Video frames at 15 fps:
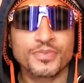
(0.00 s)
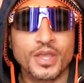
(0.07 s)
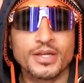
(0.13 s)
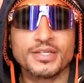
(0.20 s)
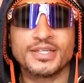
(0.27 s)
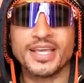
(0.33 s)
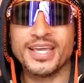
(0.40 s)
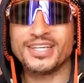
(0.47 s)

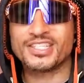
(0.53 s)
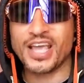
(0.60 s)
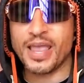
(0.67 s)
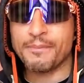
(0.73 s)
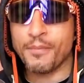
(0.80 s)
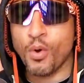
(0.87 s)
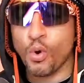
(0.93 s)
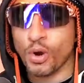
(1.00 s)
DJ
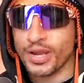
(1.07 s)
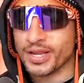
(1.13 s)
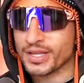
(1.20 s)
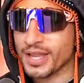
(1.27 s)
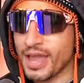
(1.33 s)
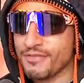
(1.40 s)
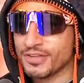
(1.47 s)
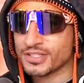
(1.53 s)
Moore,
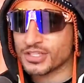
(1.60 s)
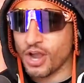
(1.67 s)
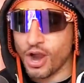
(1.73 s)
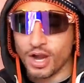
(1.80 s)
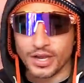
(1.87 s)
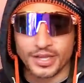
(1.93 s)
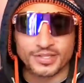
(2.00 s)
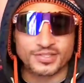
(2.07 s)
11
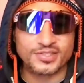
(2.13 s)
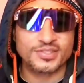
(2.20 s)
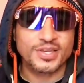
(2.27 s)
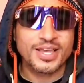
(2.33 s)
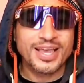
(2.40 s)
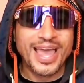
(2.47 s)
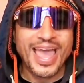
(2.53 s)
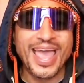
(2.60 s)
targets,
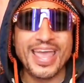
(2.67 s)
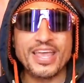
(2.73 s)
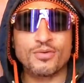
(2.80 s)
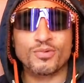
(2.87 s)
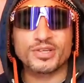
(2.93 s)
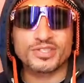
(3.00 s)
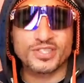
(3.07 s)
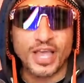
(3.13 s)
8
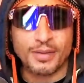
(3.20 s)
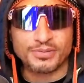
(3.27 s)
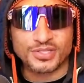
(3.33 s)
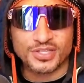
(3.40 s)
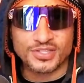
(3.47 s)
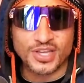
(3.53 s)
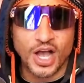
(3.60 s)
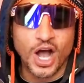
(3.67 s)

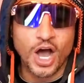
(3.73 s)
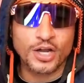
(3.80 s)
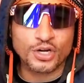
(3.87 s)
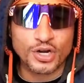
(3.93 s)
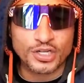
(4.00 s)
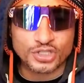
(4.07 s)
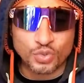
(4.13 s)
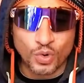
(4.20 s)
receptions,
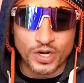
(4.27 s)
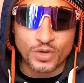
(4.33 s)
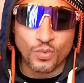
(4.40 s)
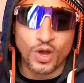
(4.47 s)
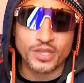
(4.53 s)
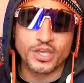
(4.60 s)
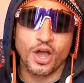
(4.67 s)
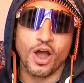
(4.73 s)

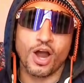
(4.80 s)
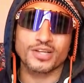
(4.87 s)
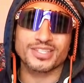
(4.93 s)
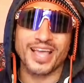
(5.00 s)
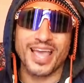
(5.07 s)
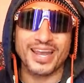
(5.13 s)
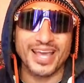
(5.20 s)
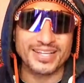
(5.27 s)
121 yards,
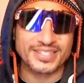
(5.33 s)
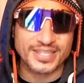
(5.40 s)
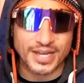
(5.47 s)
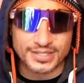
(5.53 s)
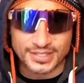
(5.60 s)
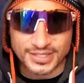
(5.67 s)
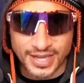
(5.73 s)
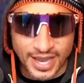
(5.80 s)
and a
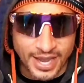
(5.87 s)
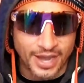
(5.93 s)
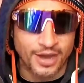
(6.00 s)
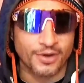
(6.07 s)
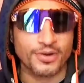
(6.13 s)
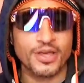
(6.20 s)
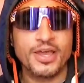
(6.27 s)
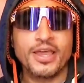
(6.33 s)

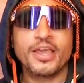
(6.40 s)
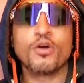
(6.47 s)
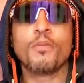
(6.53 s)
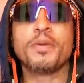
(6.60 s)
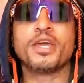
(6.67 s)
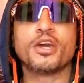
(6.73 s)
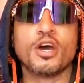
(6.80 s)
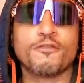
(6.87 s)
touchdown. He will
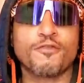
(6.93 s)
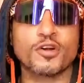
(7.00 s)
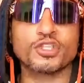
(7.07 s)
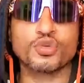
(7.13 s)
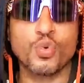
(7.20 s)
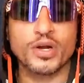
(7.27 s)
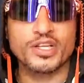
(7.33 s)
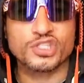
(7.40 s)
be good for
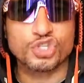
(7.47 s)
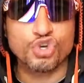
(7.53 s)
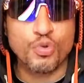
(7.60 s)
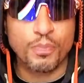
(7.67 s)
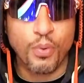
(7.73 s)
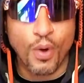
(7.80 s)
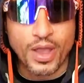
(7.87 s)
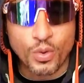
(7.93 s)

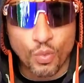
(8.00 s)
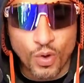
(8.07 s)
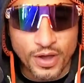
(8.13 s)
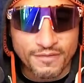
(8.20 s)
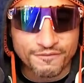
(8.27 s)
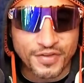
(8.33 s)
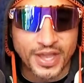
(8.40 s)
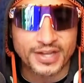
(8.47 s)

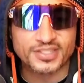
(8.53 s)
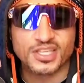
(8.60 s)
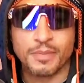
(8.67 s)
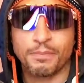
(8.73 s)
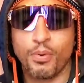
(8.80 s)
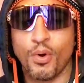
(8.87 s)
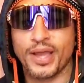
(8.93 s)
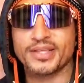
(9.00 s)
22.1 fantasy
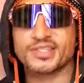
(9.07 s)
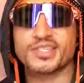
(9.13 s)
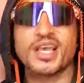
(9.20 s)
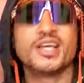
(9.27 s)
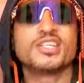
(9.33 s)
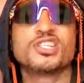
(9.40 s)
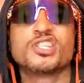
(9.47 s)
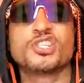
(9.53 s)
points.
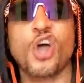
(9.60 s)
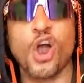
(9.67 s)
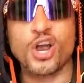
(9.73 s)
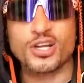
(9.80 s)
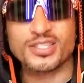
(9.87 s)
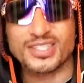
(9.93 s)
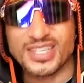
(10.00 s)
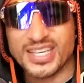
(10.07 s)

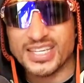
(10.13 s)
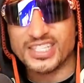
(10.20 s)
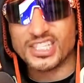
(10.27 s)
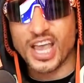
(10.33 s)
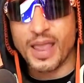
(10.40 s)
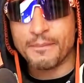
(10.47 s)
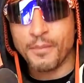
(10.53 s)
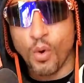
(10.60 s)
Start
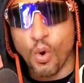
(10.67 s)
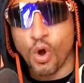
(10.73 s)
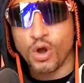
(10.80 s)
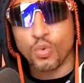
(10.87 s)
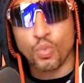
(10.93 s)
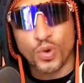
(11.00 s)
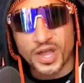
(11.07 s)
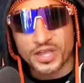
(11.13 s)
DJ Moore
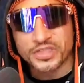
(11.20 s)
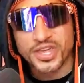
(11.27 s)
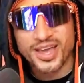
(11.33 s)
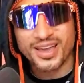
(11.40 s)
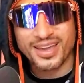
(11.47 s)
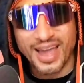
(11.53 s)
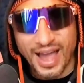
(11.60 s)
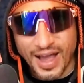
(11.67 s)
with
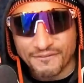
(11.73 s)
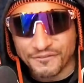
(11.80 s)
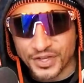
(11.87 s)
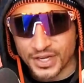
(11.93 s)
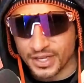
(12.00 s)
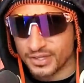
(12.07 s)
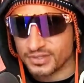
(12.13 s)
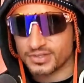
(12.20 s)

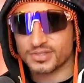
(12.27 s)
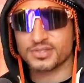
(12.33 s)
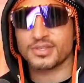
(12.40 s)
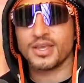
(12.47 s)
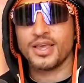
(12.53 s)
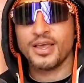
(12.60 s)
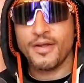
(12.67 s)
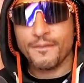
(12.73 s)
confidence.
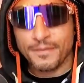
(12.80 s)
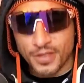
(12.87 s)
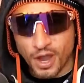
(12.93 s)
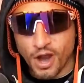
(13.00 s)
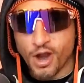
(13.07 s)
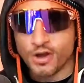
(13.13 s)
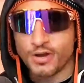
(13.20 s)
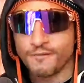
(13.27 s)
You
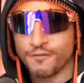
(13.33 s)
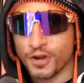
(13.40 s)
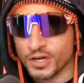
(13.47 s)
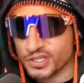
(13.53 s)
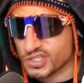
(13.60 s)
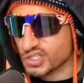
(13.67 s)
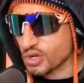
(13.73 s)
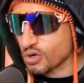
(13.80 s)
heard it from the
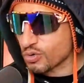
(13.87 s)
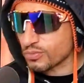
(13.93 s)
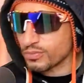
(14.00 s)
soup.